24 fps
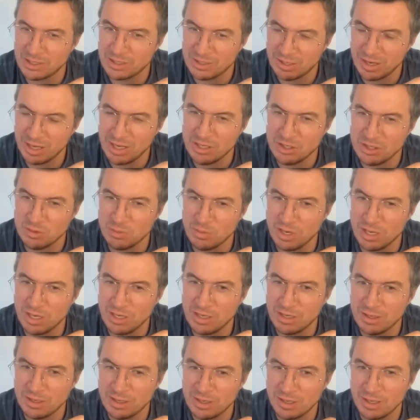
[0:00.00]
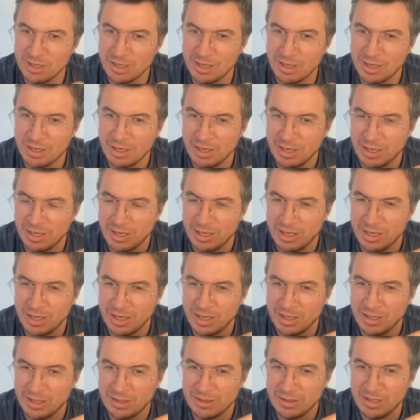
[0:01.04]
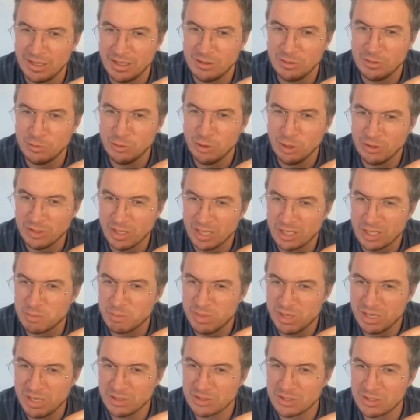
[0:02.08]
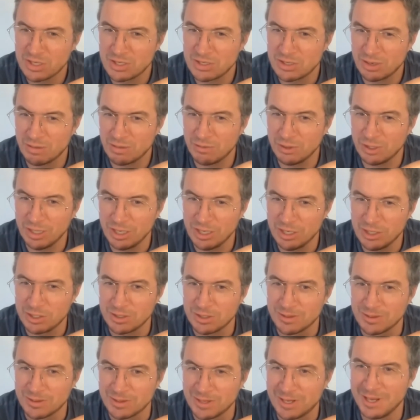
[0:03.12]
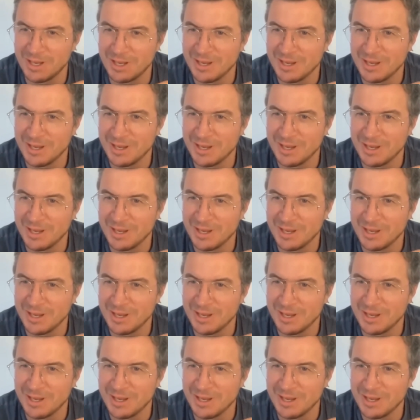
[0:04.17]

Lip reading: in a strange way, they do not experience this revelation.